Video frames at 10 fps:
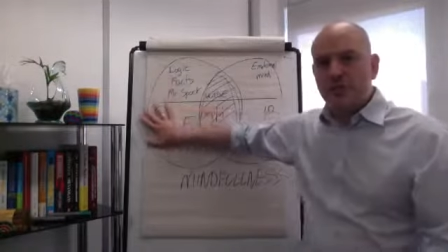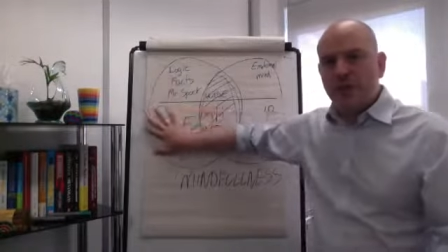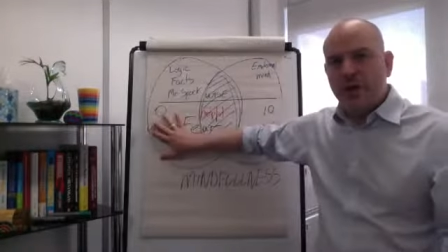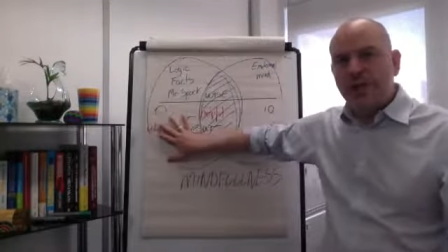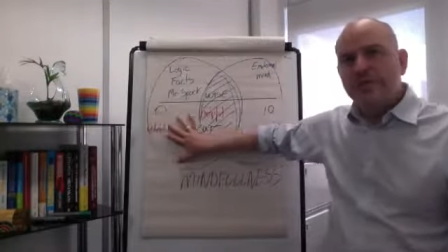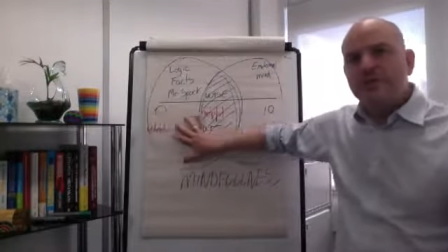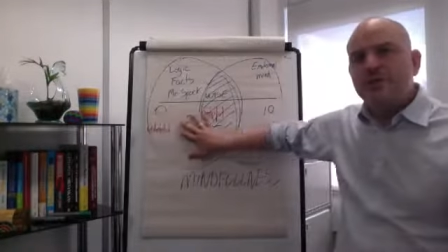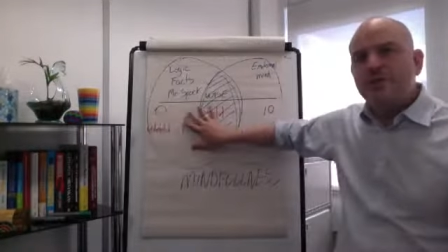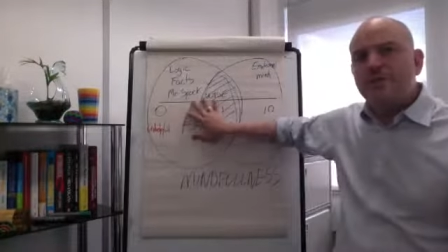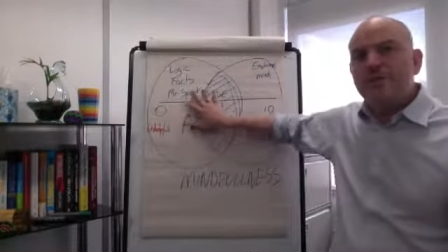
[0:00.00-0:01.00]
mind
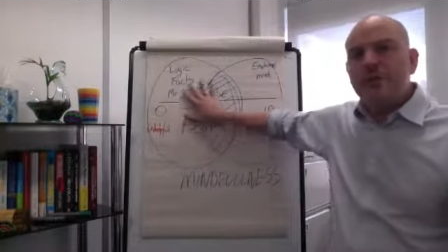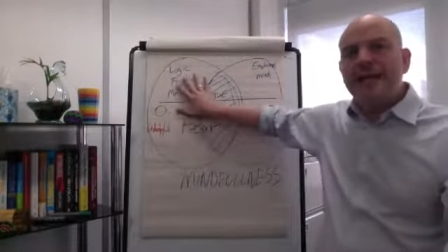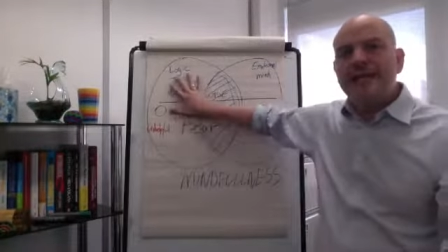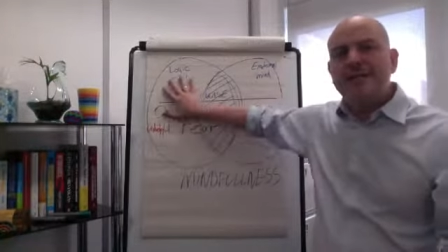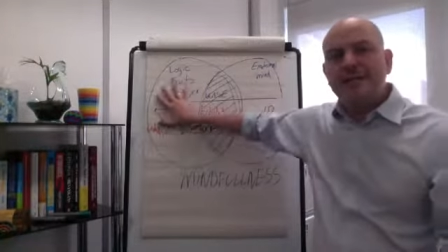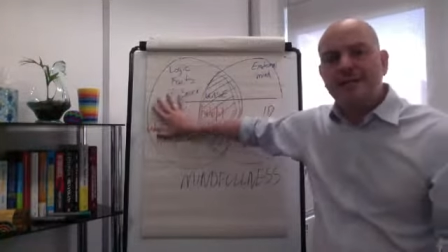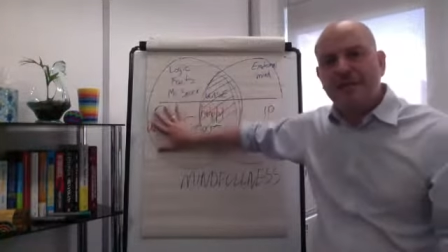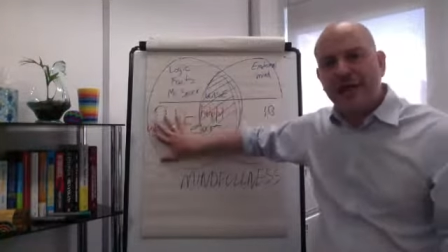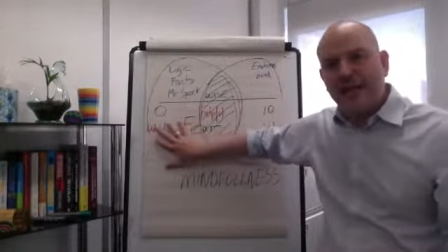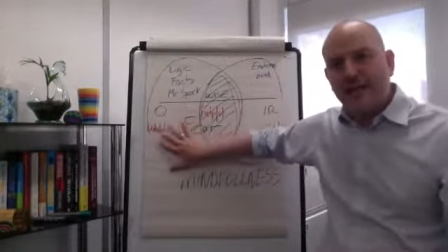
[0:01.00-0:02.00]
to appraise and
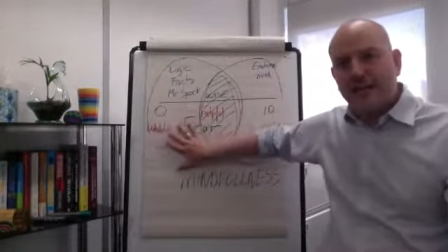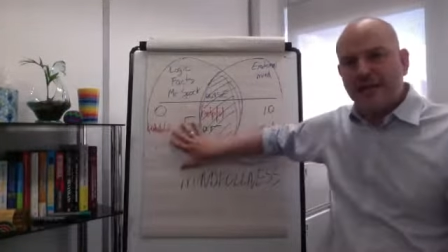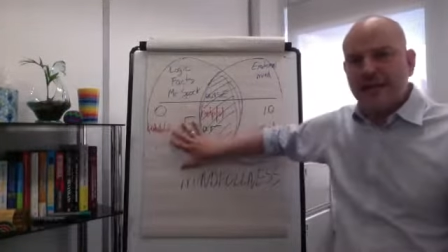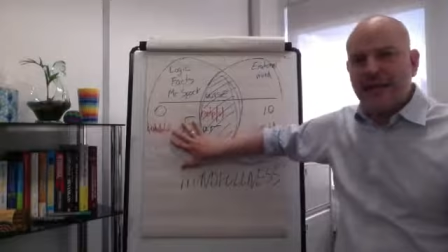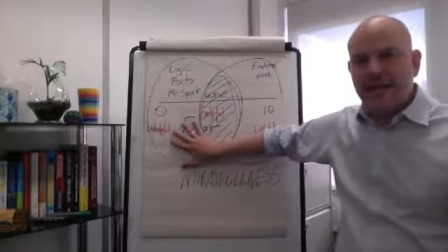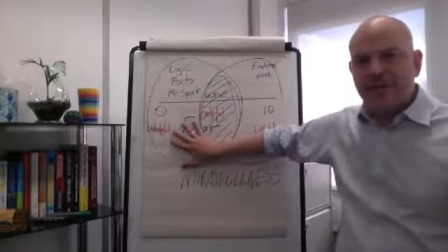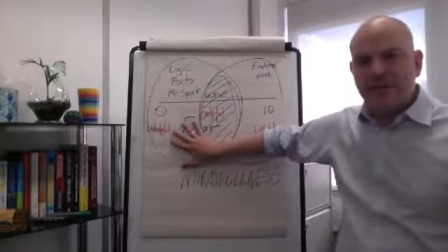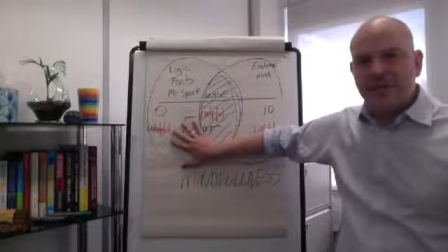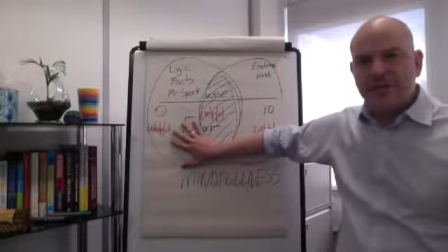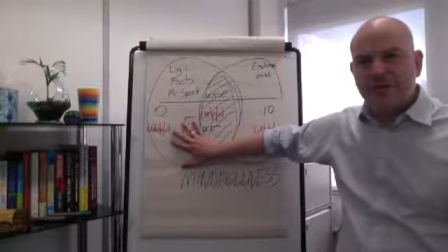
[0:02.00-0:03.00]
evaluate that
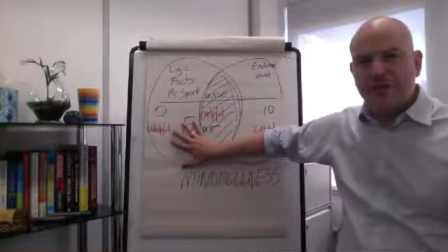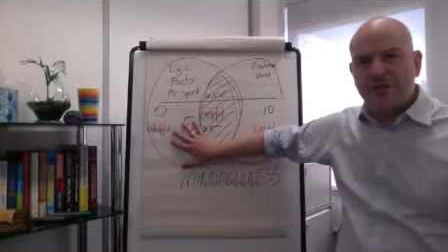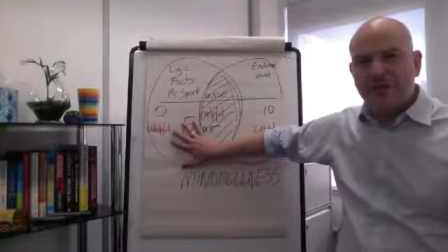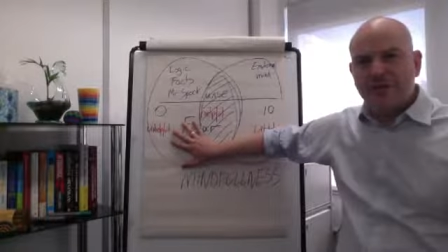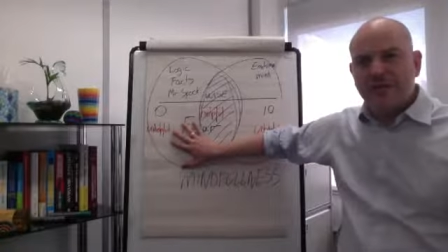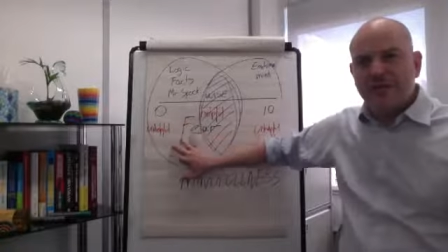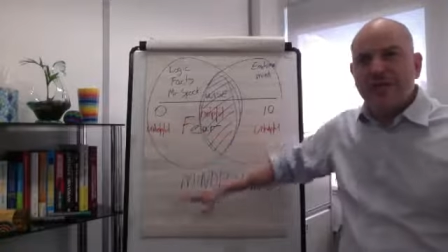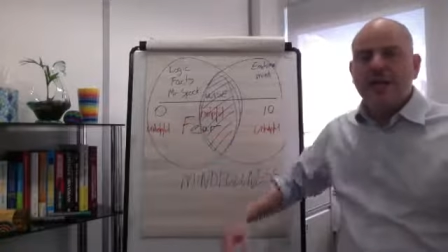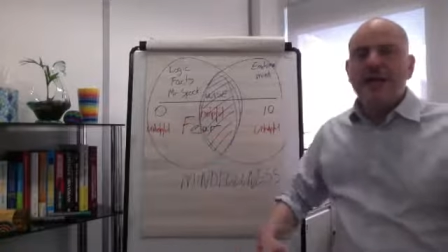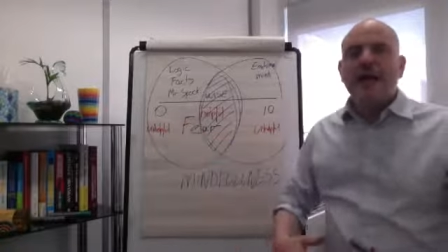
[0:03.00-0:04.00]
emotion.
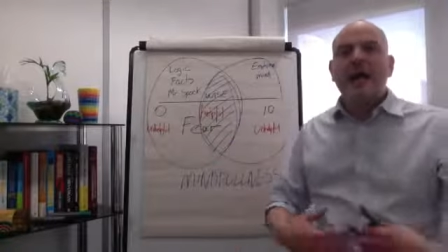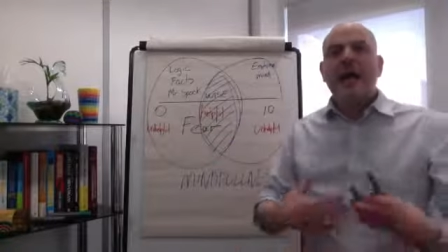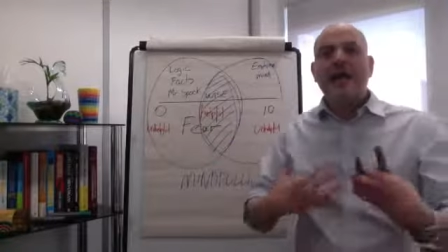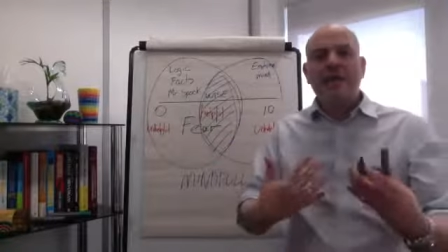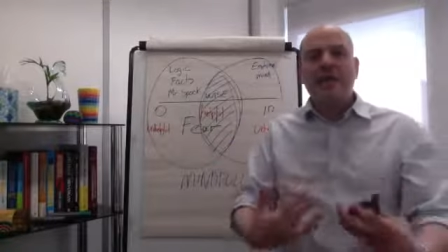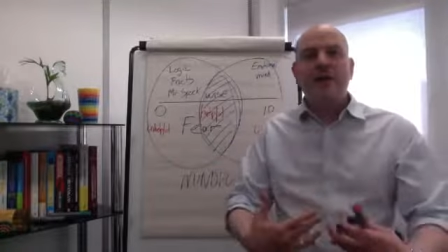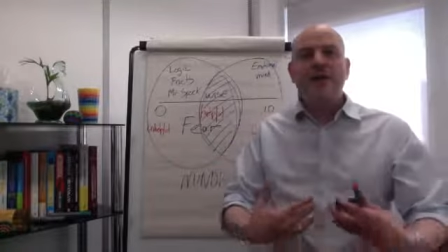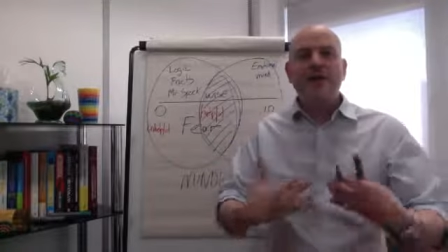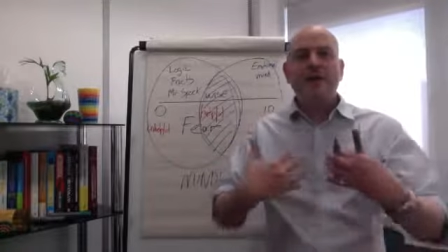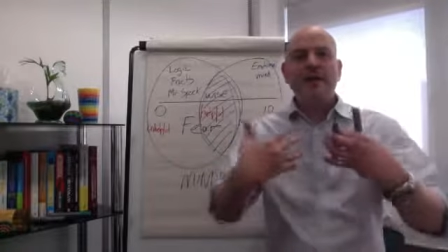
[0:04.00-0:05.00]
And then
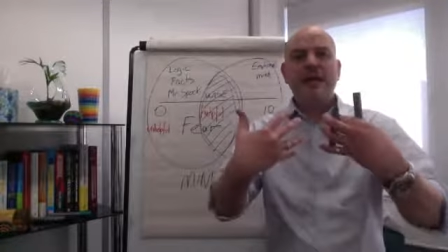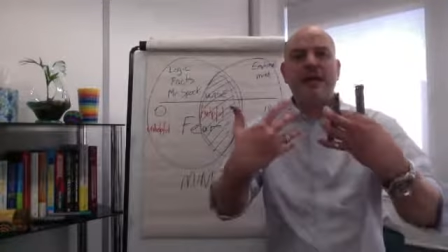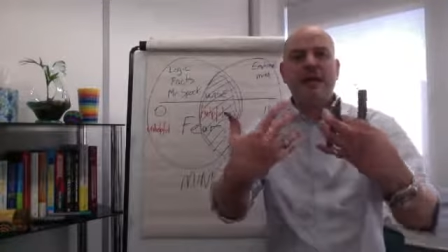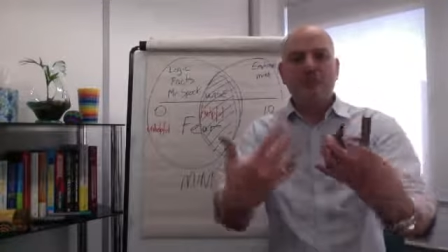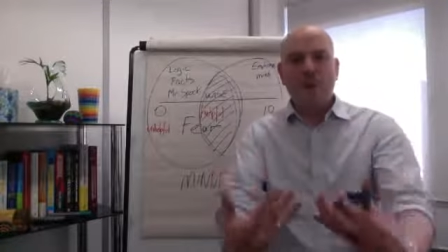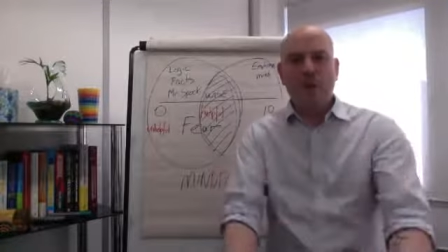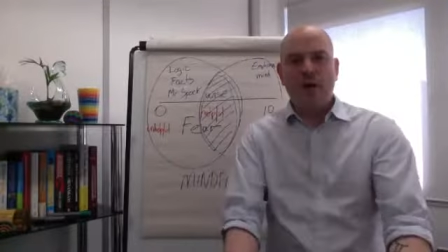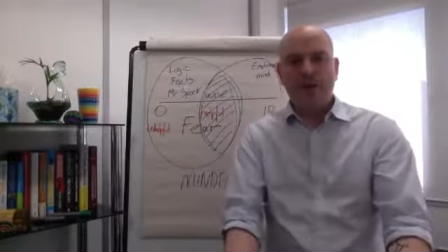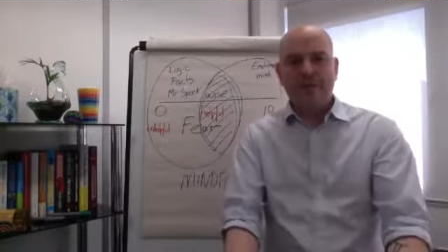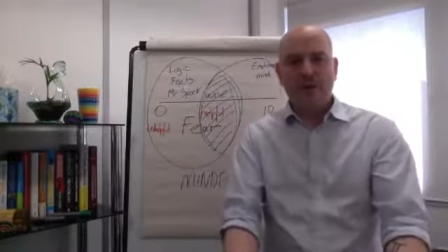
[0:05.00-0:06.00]
I can, in wise